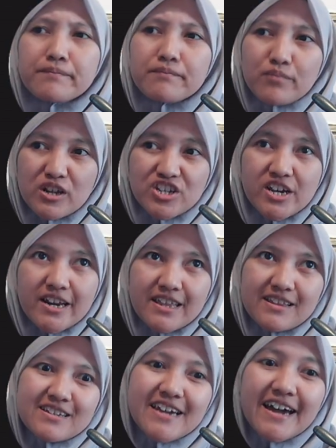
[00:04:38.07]

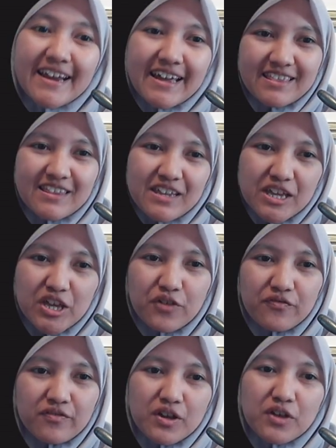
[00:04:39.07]
syarat if
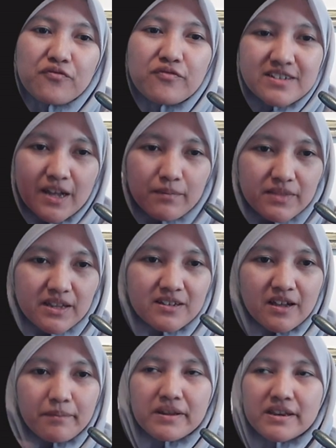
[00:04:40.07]

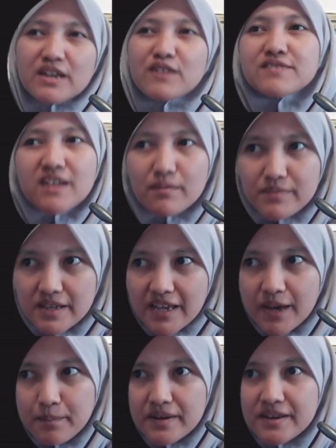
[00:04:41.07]
something
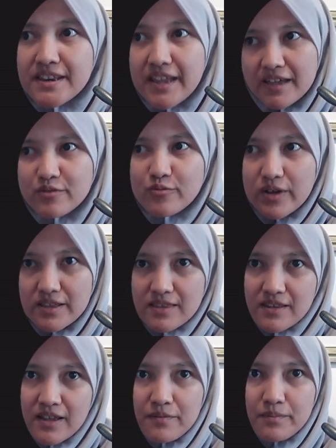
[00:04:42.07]
happen then what
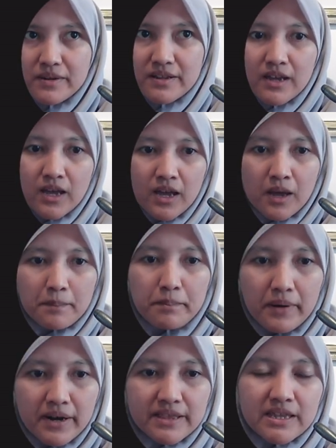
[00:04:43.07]
happen,
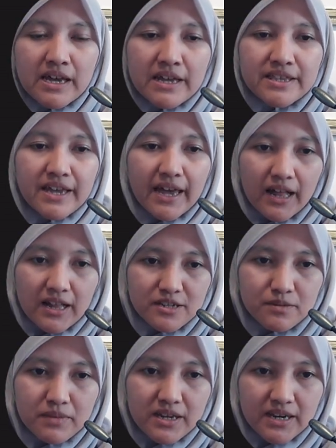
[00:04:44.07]
but the else
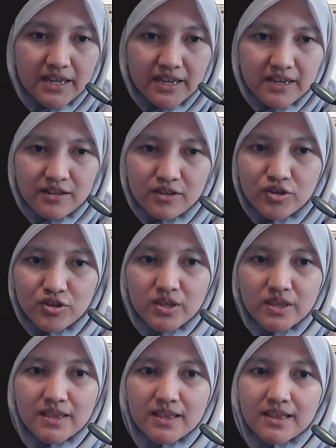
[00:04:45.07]
meaning not
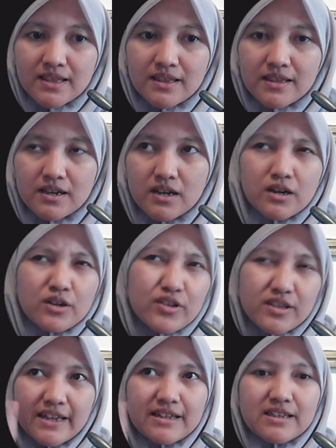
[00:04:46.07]

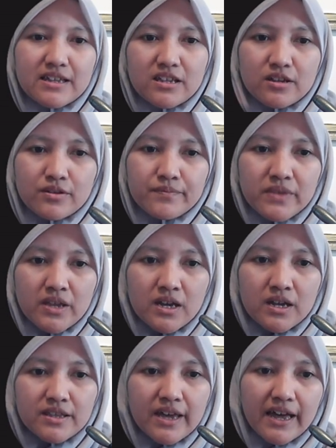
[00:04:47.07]
like that.
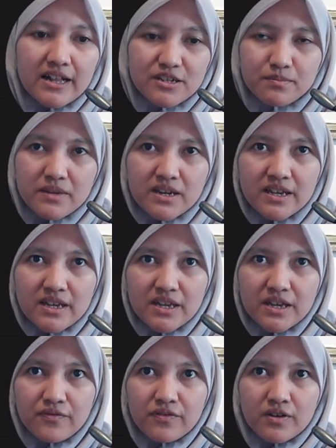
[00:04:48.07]
The else meaning
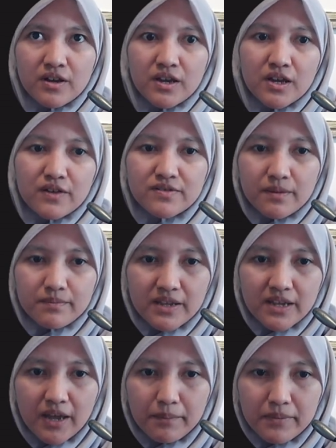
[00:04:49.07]
if something
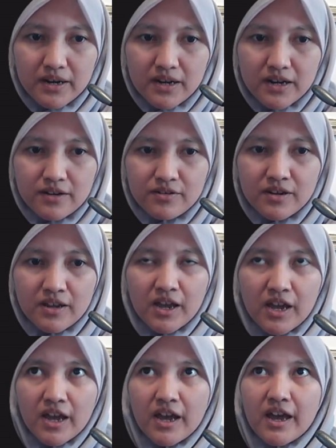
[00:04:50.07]
happen
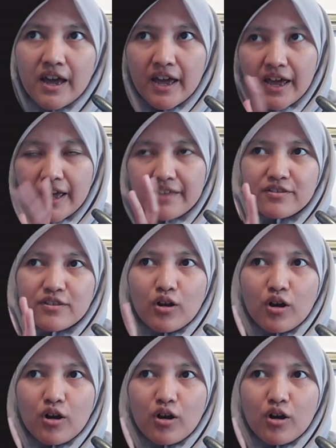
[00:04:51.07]
and